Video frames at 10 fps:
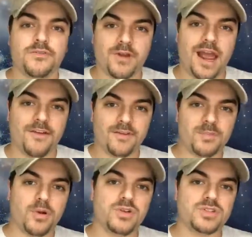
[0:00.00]
for every
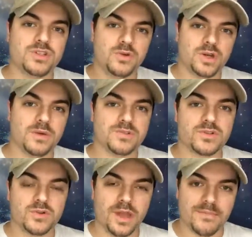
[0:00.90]
person who comes
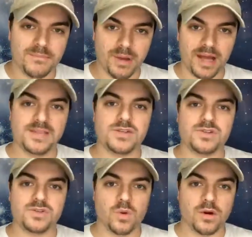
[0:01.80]
through and buys your
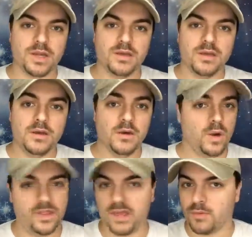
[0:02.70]
story,
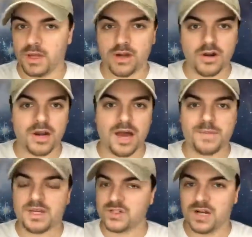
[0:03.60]
whether they read it or not,
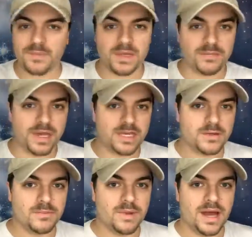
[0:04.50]
because you're not being
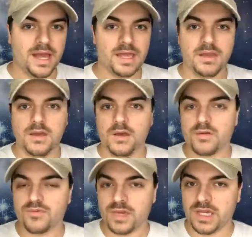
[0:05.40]
paid by
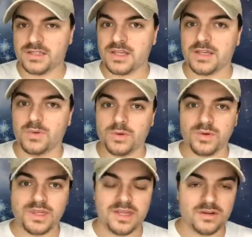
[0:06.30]
reads like you would
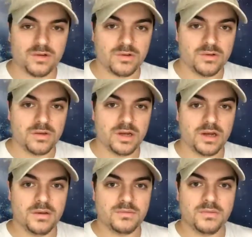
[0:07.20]
with Kindle
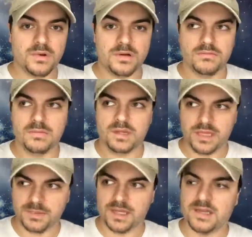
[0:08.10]

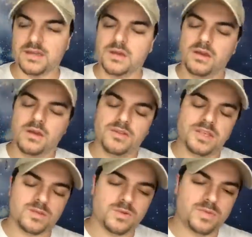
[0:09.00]
Unlimited,
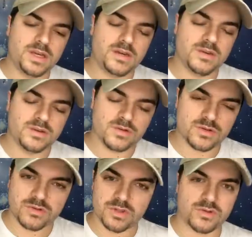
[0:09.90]
this would be,
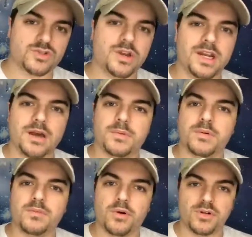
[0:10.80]
straight up
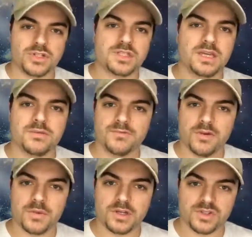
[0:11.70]
purchasing
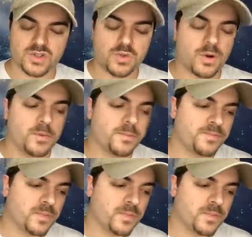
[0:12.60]
from a consumer.